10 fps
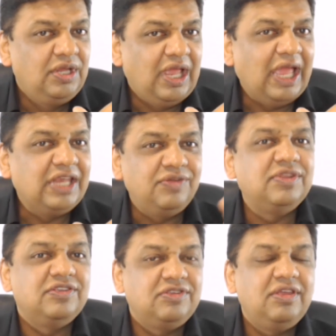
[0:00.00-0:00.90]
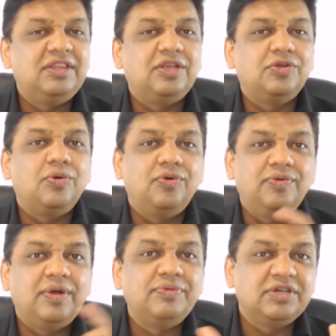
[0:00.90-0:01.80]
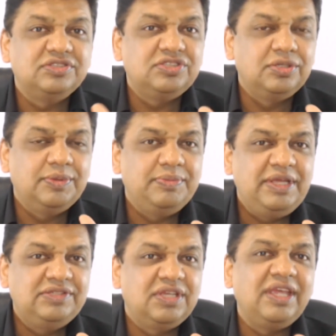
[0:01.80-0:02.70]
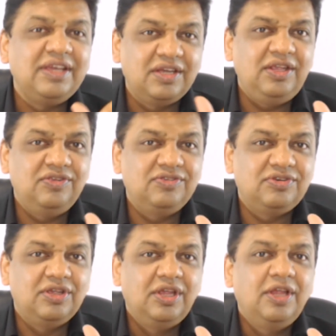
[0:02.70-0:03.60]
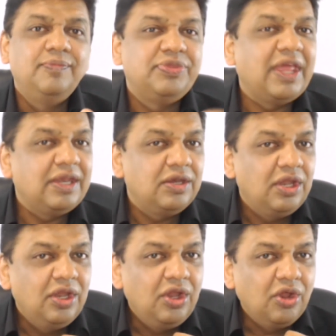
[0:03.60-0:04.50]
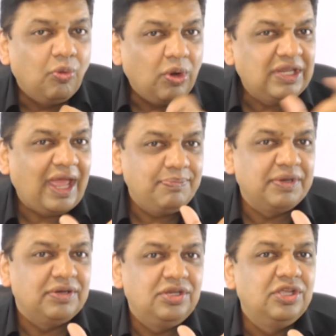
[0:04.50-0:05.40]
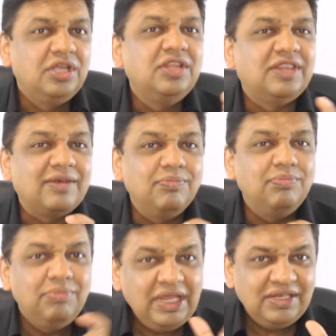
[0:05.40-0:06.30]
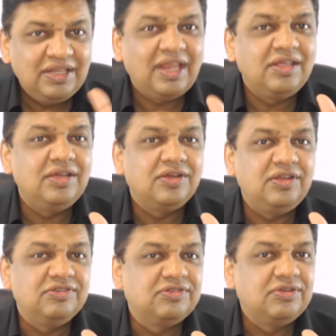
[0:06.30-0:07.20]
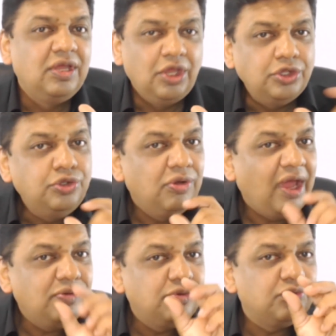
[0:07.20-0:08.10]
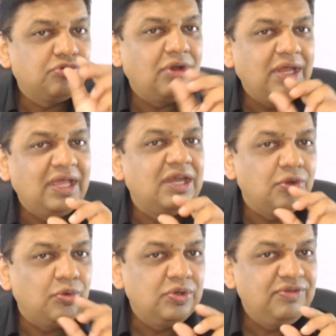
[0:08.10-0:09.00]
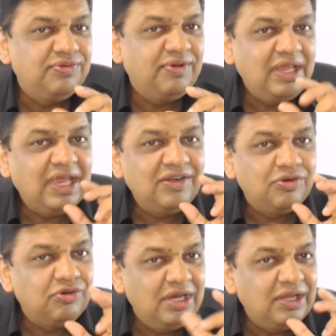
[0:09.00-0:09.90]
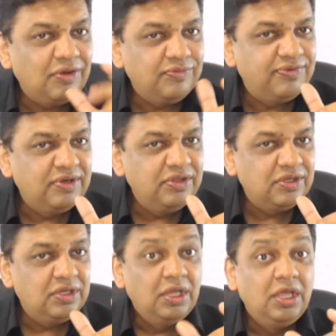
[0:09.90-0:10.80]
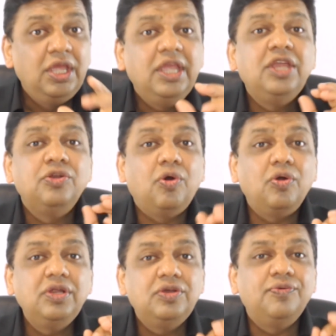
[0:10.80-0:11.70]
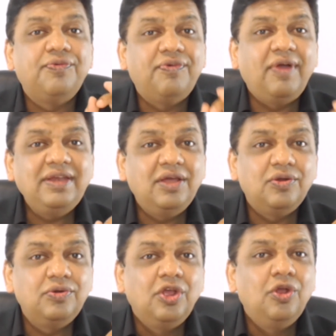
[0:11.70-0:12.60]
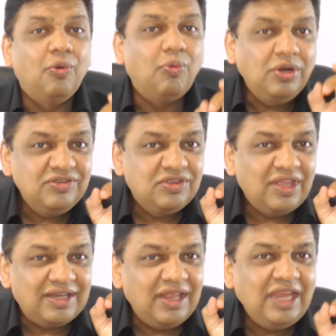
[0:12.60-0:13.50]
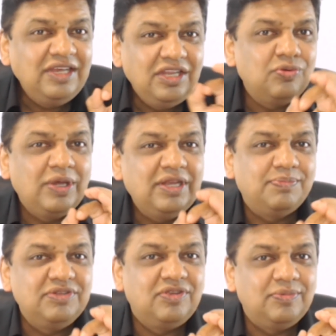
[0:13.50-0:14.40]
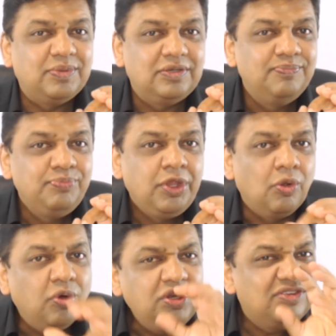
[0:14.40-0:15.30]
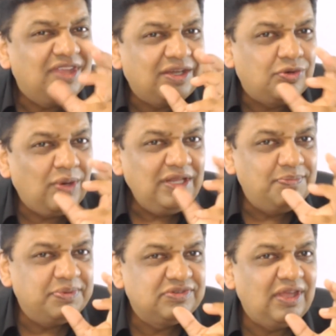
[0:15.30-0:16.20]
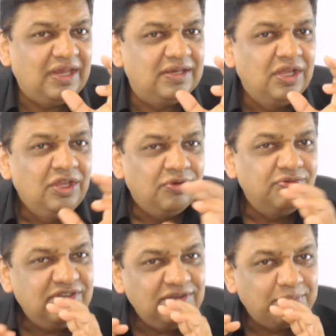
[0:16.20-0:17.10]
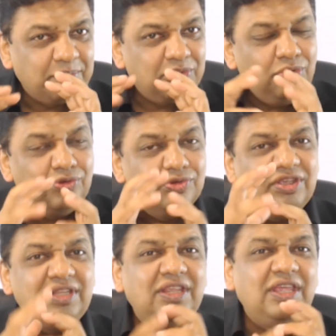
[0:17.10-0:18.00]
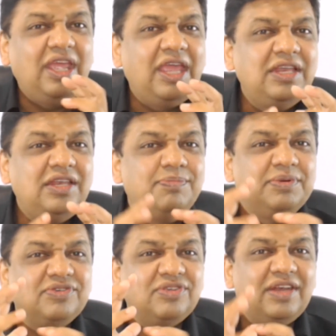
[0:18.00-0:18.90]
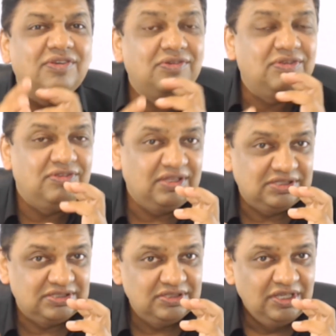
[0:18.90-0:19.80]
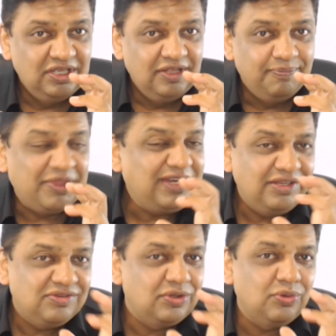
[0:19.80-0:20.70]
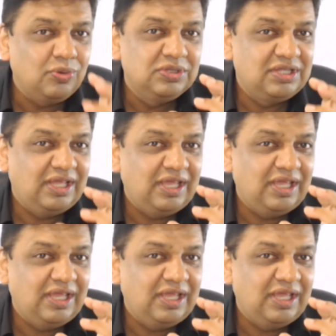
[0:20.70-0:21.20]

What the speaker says: And if they say that, oh, our customer base increased, then what happened that made that increase? You have to try and codify and drill down further in order to find out what is that 80-20 principle. What is that 20% which is producing the 80% results? That is the whole thing